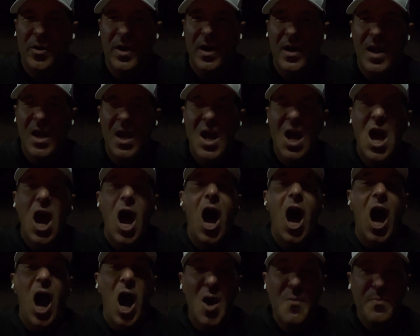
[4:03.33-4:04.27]
it.
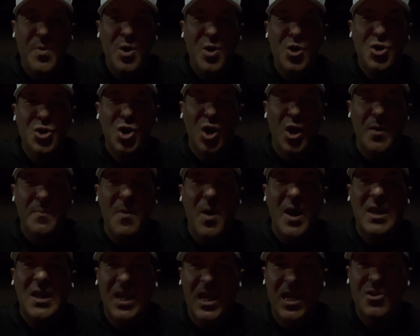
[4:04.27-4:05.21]
I hope you enjoyed my
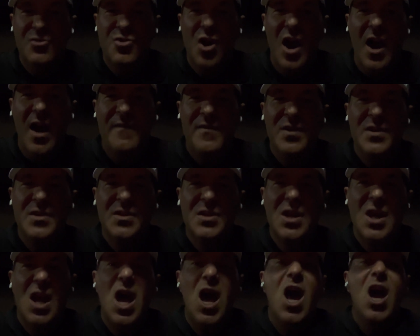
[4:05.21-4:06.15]
key
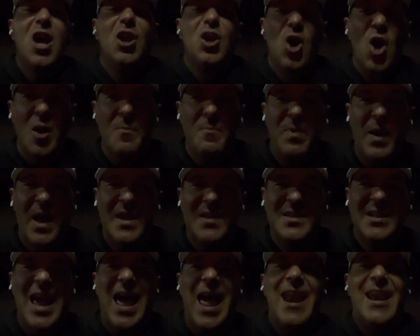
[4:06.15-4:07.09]
drivers. God
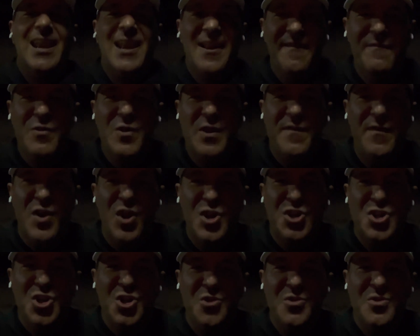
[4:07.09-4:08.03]
bless and live with
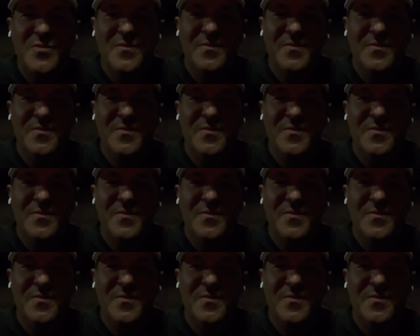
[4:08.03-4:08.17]
virtue.